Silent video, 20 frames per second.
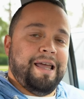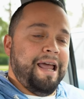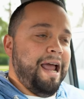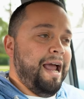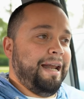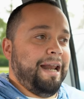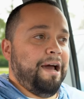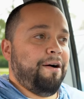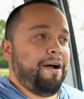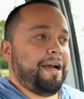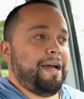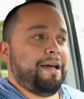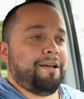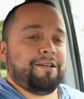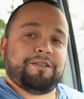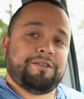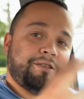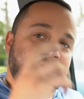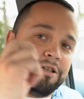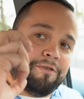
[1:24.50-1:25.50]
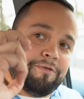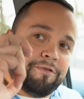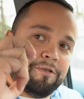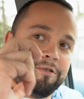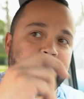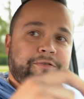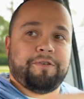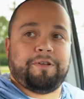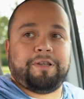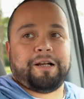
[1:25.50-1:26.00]
and now I gotta
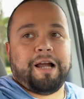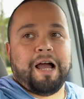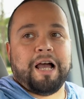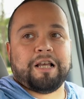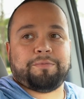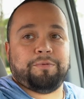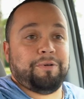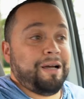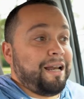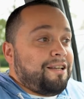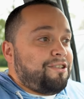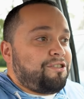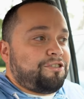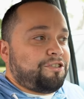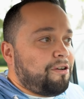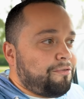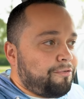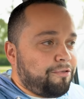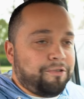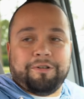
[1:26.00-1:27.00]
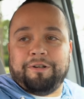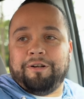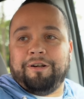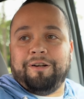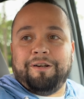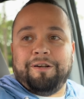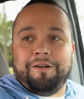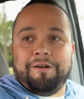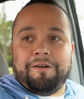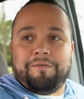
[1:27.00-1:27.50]
suffer for the gospel. I didn't suffer
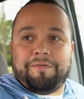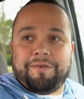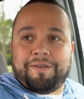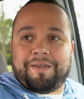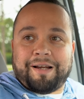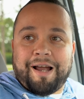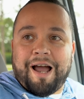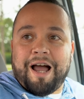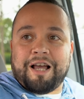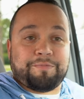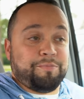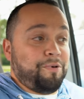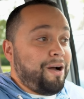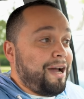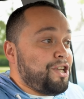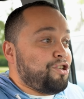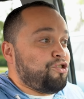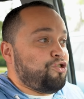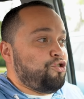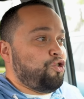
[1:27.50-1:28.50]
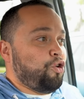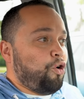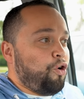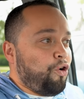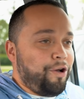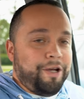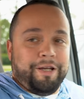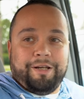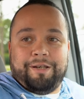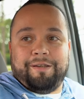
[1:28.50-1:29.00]
for the gospel. I
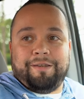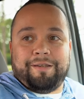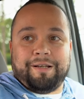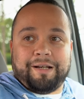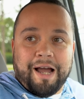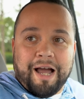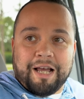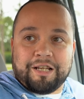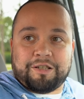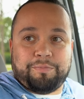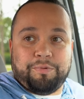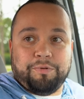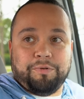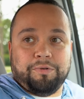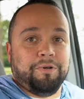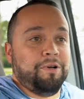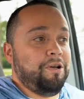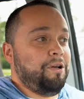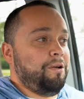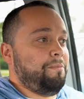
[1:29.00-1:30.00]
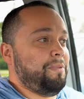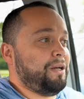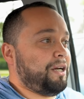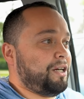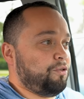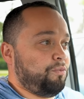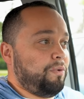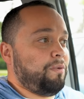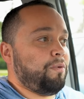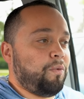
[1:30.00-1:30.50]
enjoyed the gospel
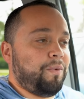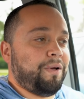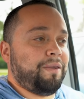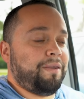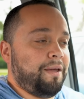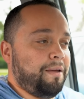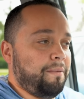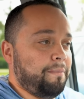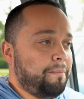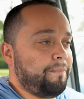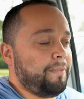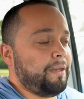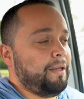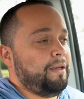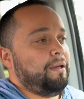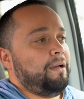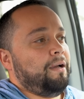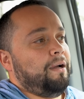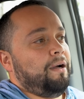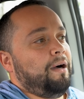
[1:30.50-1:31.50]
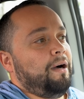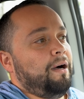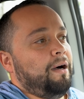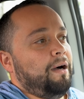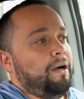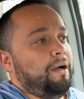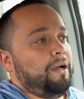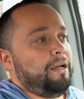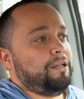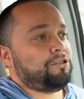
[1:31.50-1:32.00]
because we were with him.
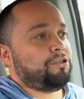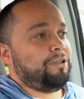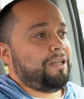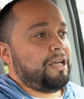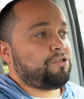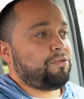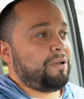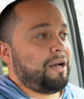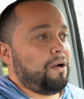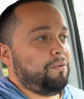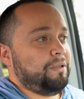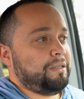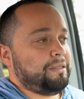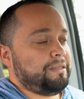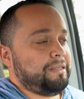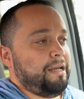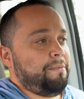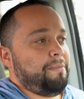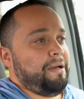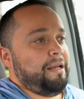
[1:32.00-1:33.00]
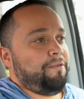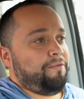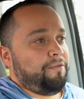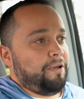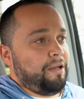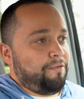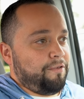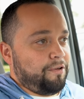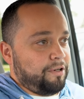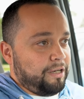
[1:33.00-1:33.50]
And so that's what I would say, man.
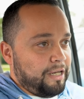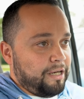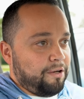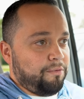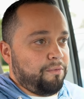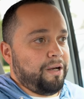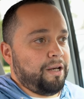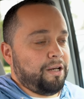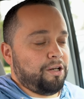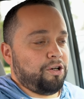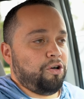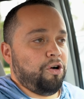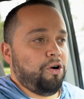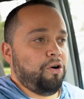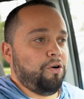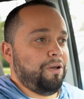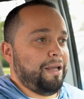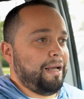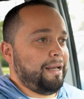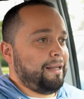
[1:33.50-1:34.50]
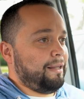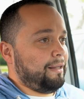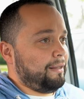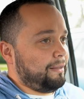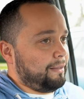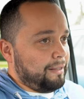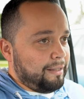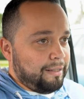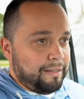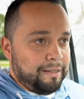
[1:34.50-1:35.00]
If you're getting ready to go, like,
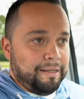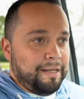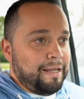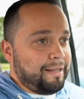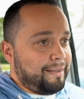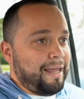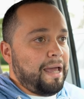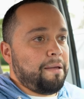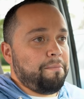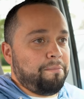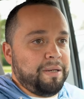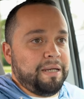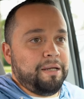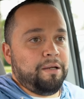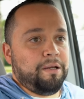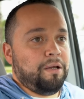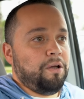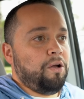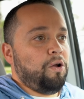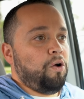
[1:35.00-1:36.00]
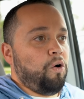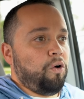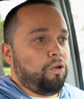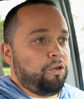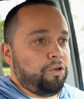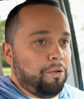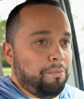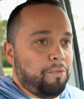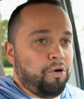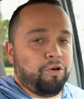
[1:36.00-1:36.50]
let that be
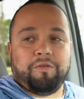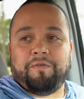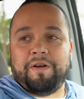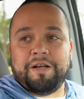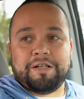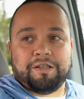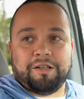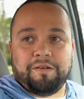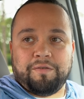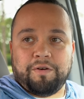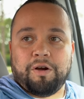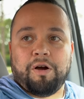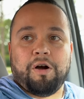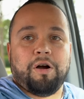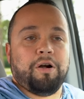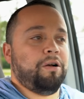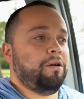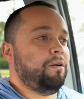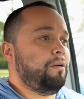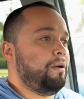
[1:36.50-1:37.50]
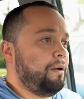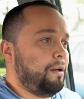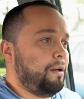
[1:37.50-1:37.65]
the motivation of your heart.